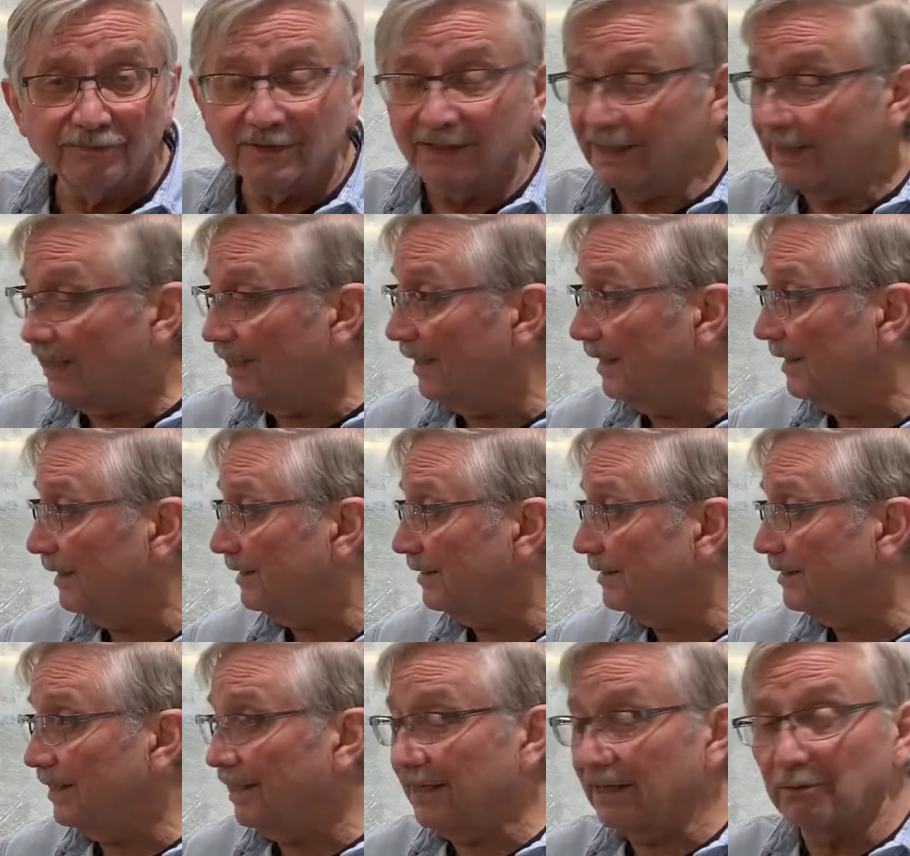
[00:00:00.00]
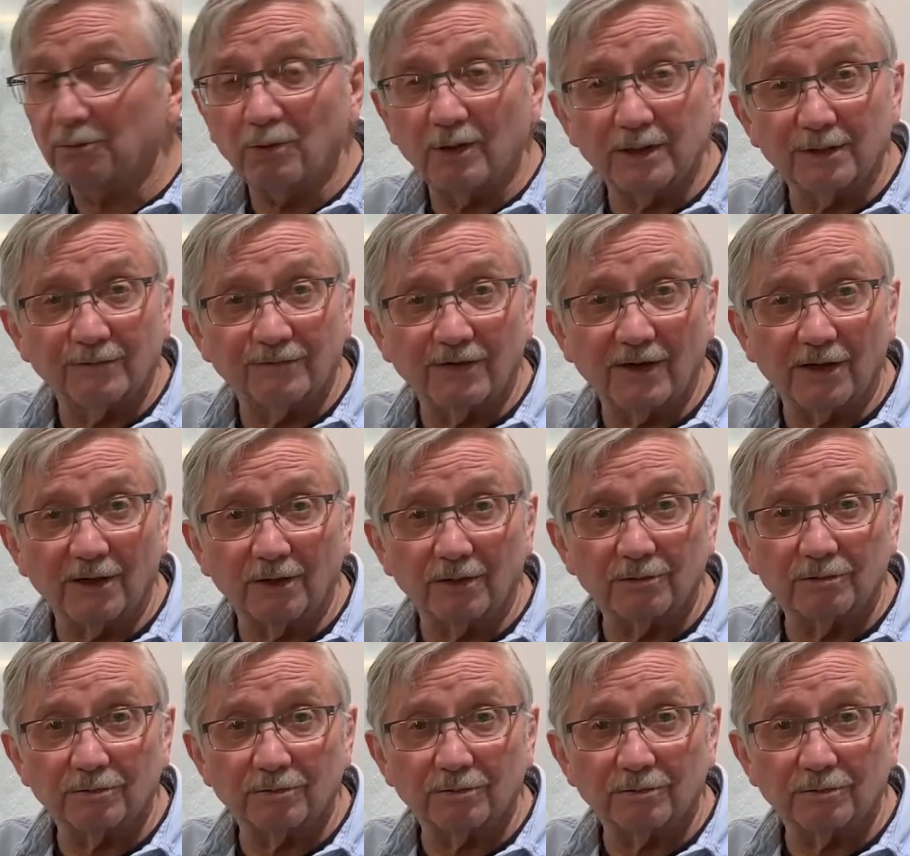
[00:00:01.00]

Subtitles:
and one of our